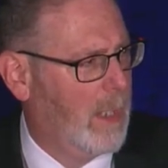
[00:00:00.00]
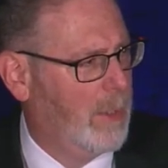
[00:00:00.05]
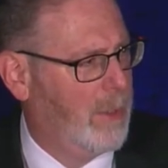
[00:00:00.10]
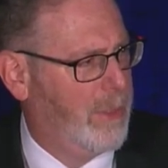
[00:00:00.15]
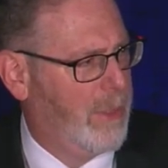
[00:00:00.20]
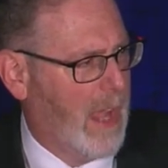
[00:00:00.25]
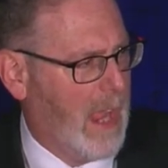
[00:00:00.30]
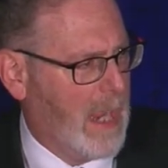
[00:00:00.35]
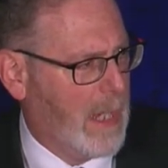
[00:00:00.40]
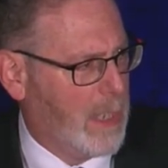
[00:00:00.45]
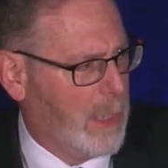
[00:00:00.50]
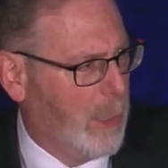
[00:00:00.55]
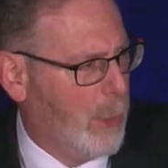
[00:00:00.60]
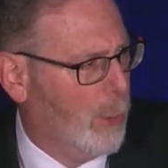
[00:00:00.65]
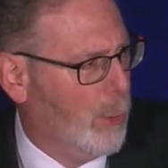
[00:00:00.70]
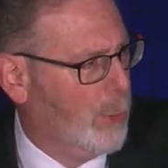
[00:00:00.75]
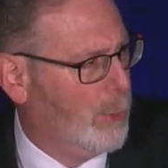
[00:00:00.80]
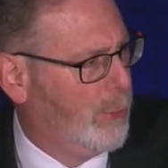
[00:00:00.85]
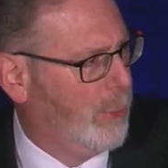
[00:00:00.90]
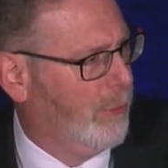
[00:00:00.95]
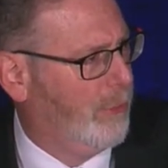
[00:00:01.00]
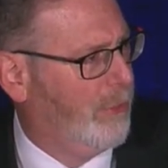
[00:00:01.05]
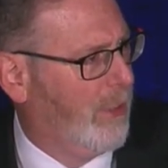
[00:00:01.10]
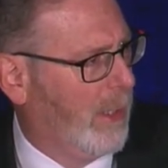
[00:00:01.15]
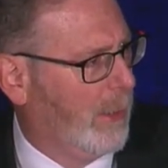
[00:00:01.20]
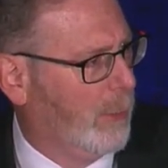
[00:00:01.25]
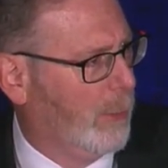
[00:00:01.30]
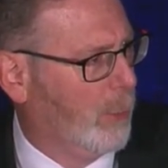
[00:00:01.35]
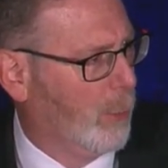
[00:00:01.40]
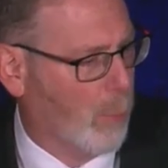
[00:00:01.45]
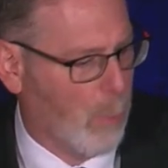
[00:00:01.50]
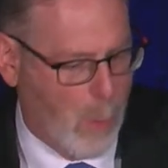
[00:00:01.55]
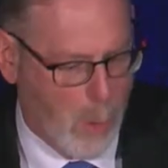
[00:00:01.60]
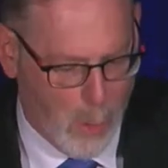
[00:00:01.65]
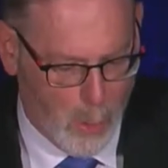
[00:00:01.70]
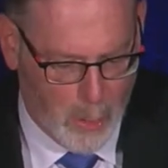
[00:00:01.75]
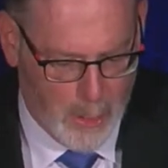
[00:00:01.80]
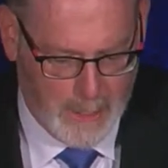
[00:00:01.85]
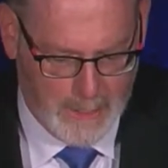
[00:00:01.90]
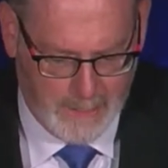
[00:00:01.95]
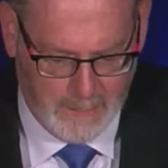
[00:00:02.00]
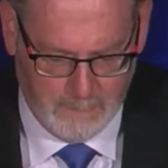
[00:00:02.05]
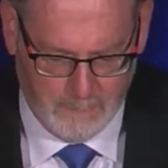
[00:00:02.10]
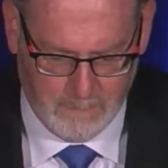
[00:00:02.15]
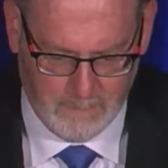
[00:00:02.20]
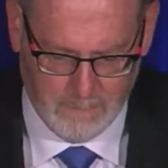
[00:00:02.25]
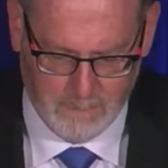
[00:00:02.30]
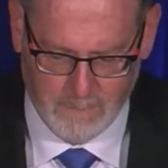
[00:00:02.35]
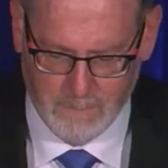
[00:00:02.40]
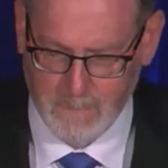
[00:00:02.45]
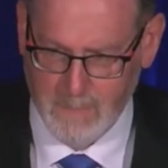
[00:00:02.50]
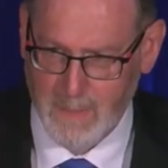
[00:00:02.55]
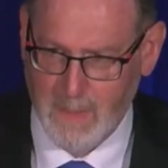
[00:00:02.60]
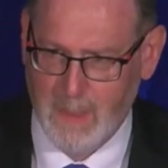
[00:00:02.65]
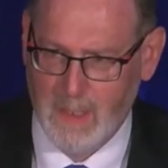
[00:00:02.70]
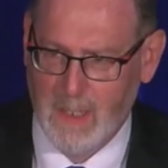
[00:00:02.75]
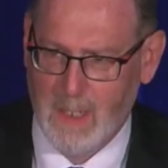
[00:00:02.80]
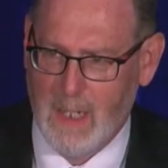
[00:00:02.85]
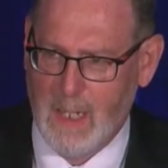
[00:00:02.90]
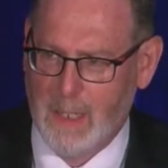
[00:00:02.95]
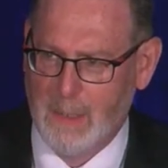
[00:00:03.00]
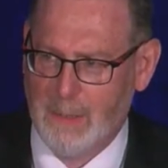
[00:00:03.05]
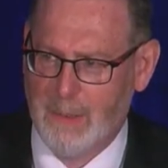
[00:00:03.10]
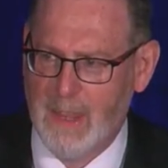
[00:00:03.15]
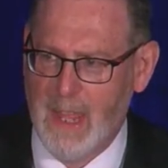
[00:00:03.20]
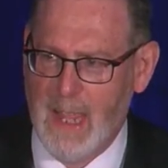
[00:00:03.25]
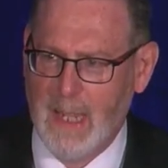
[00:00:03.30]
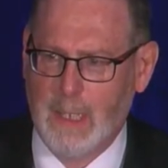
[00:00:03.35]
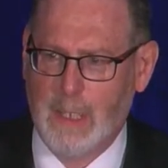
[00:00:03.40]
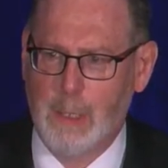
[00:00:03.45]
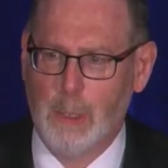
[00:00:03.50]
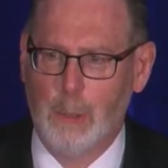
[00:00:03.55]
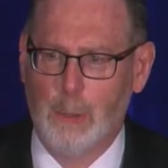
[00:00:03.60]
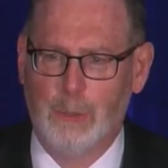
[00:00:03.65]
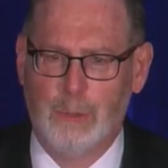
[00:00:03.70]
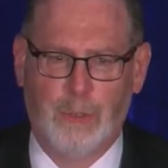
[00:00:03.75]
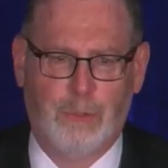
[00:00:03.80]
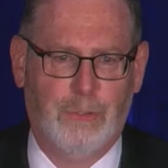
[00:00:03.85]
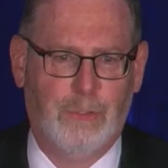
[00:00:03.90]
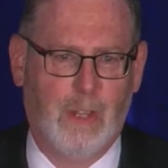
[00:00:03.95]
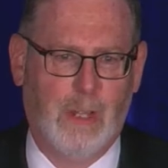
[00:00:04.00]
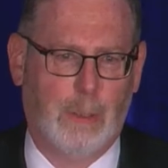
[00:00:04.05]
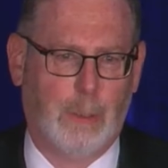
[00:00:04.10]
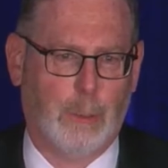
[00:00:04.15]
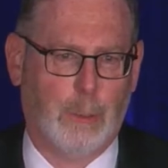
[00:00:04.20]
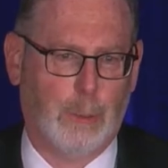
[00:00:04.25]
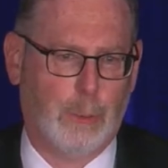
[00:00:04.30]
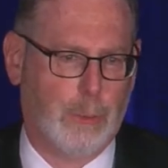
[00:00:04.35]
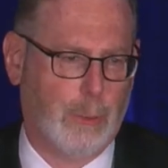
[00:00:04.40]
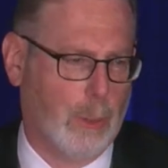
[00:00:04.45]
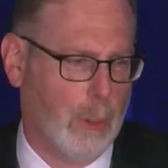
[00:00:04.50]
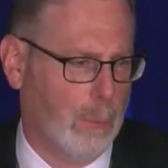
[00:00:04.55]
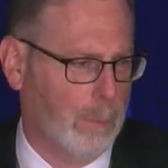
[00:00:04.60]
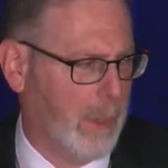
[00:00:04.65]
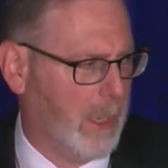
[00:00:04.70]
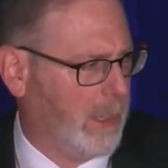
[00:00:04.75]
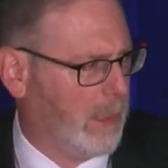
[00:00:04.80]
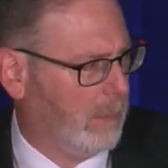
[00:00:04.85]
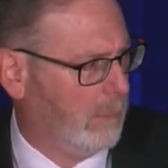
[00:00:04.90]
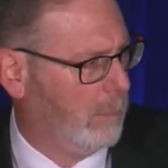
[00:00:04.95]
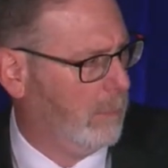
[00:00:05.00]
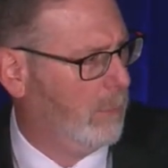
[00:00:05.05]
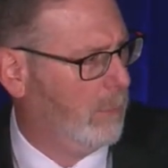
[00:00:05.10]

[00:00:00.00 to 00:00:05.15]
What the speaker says: Thank you to Senator Warren, and thank you to Senator Durbin.